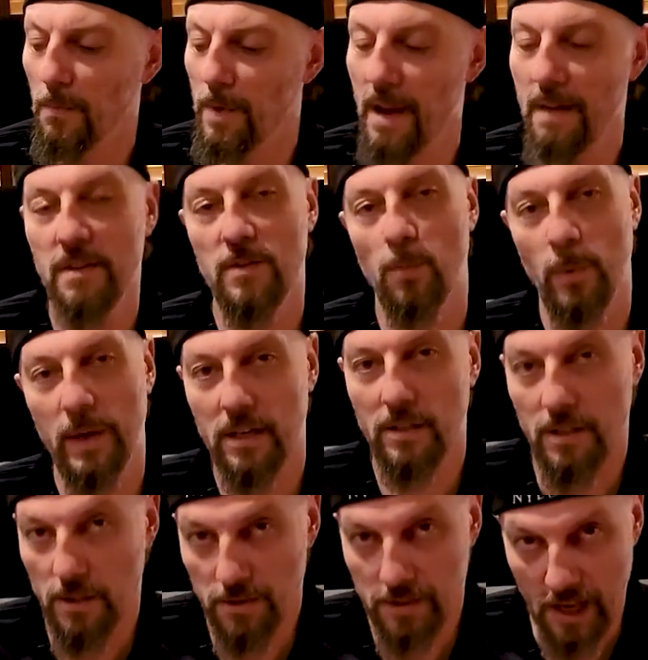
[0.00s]
we have this weird
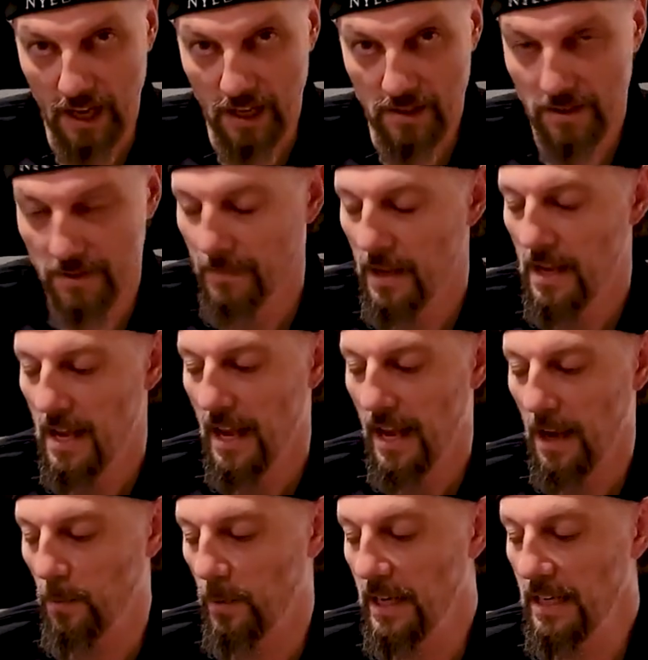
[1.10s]
use case
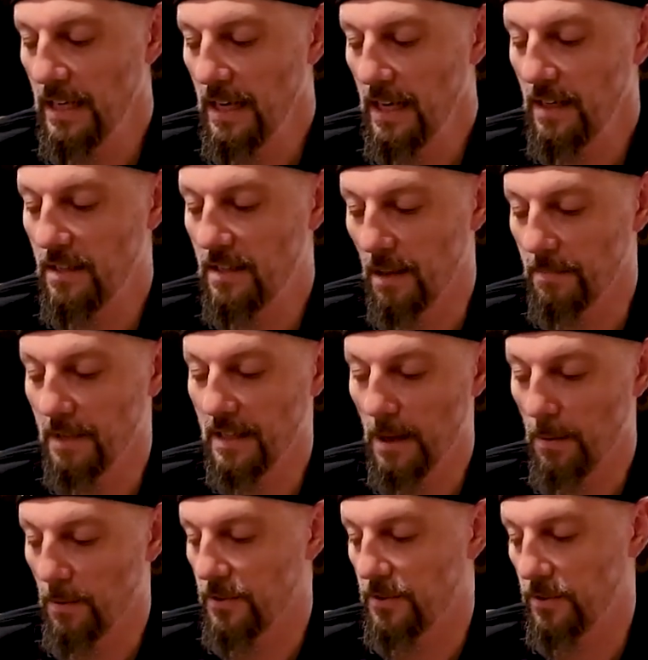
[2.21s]
and we need something that
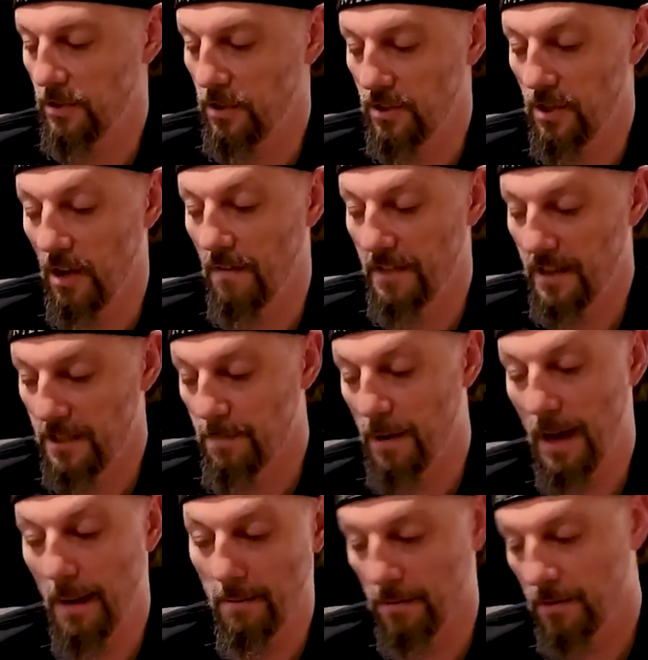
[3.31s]
will solve this
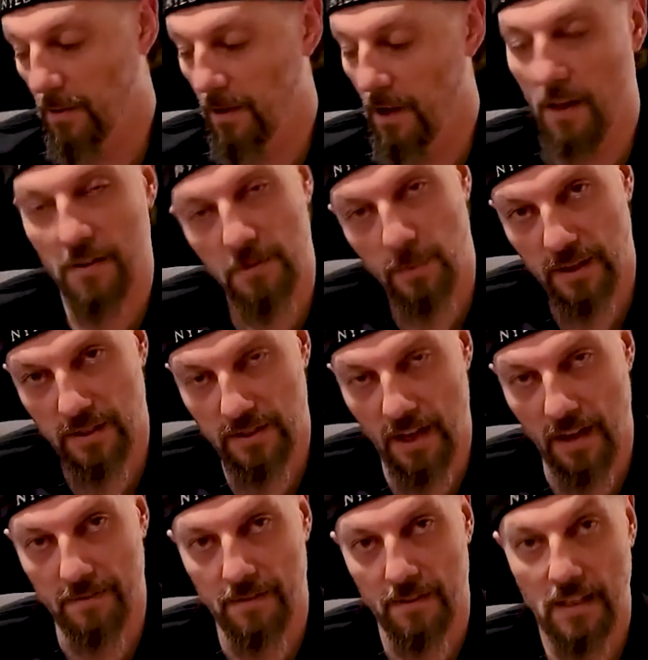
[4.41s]
problem, doing all this weird
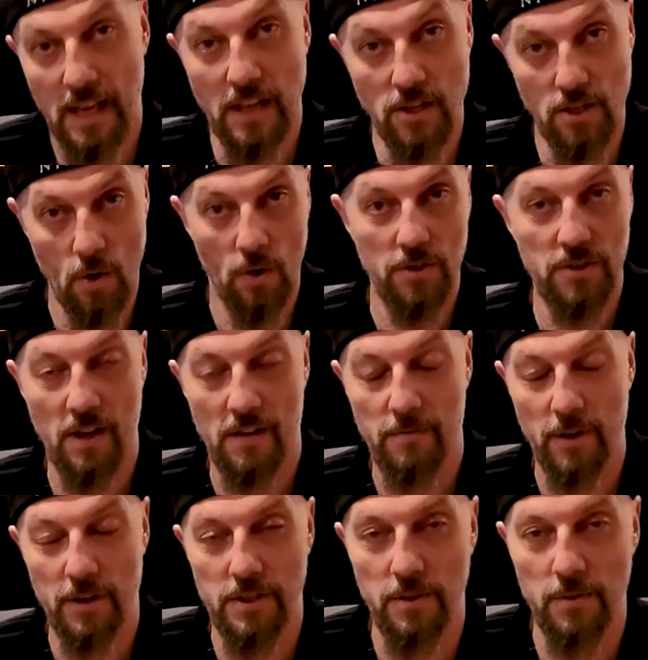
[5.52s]
stuff. Can your
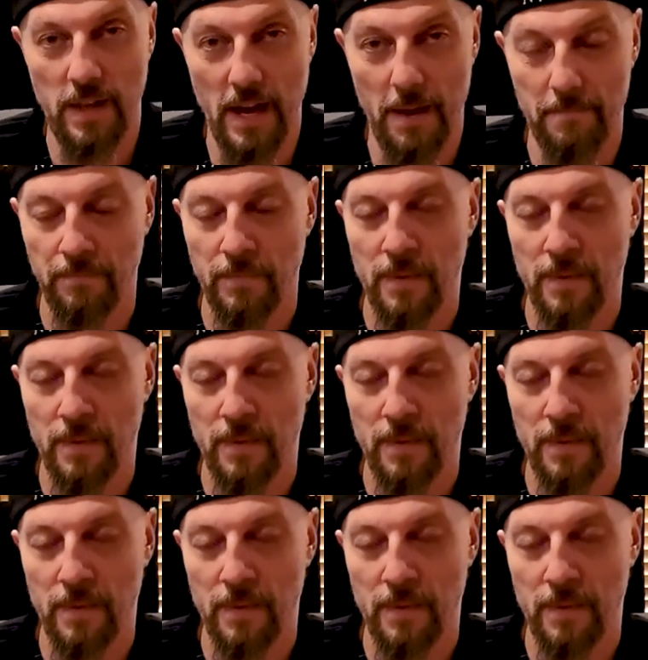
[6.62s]
software do that?